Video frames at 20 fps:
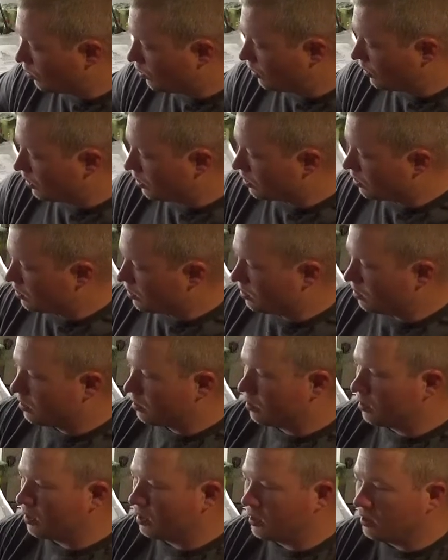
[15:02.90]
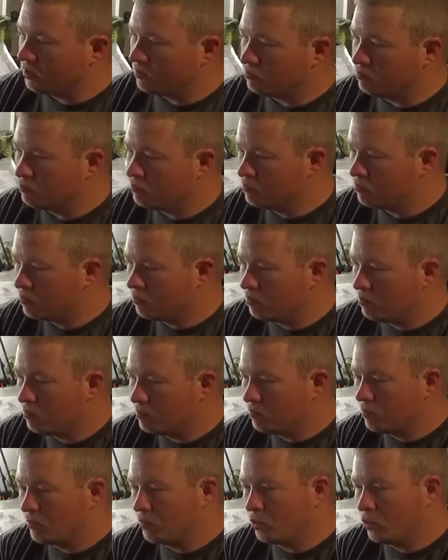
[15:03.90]
with these
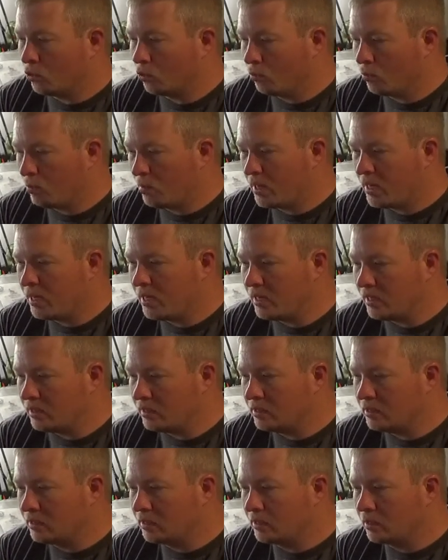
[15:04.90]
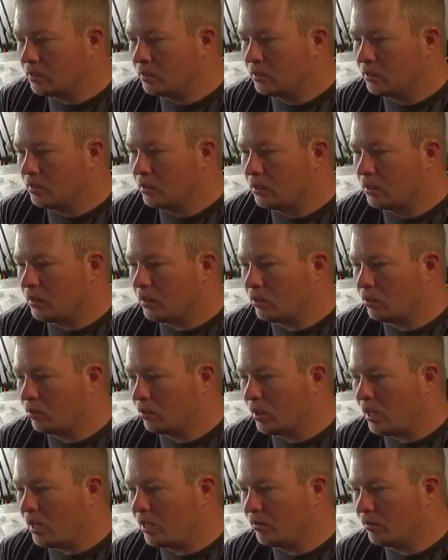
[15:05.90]
little beads it'll
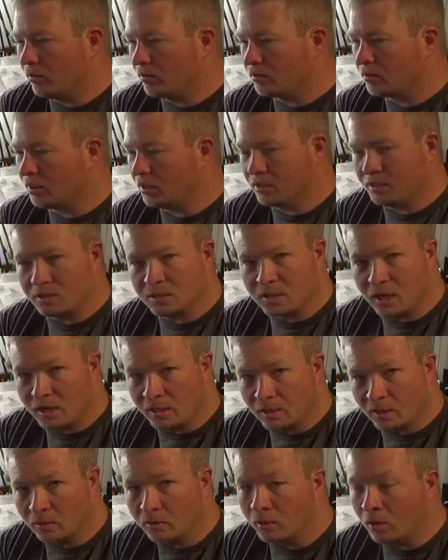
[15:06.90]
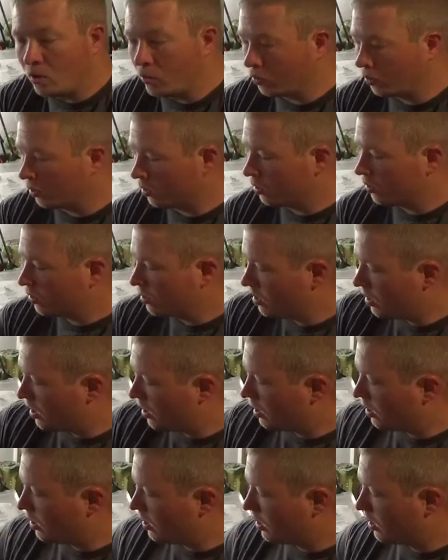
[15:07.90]
allow the scent to stay there longer.
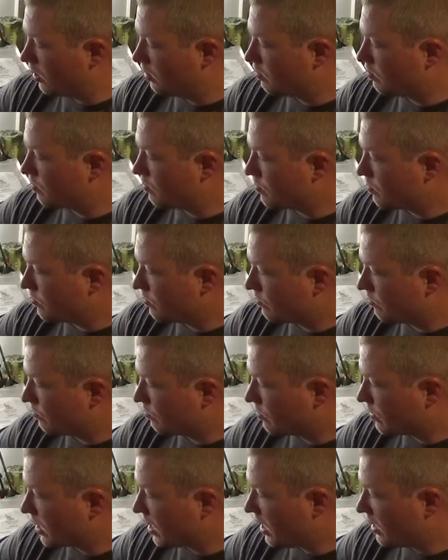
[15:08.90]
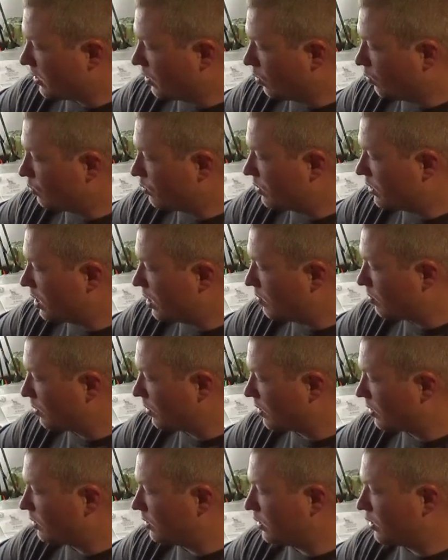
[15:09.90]
And I don't
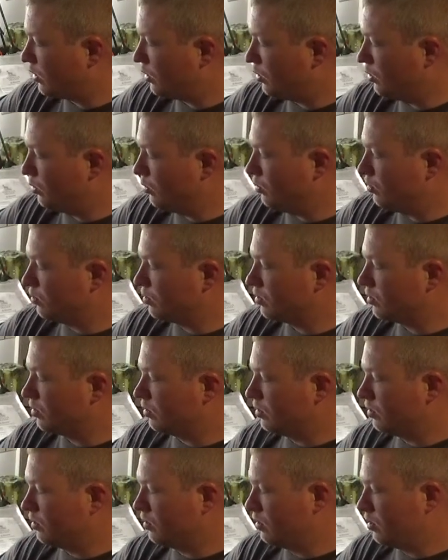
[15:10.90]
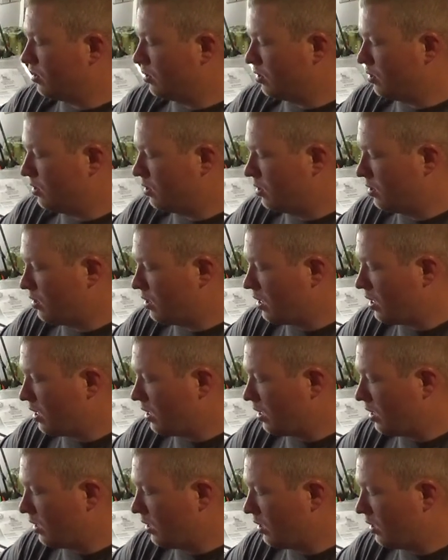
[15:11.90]
typically use
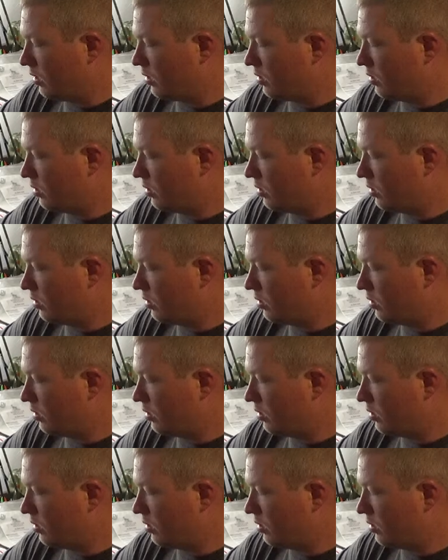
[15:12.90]
a